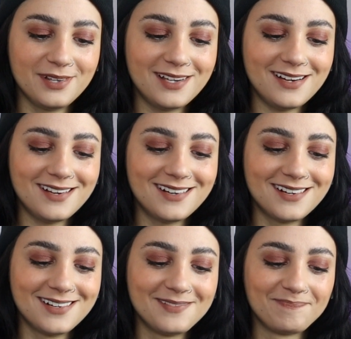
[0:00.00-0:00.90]
here we
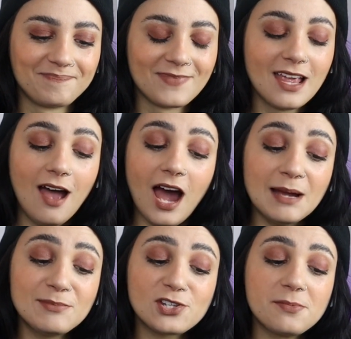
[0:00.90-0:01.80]
go.
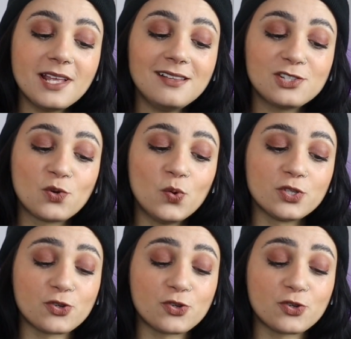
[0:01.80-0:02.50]
I'm sorry, but that looks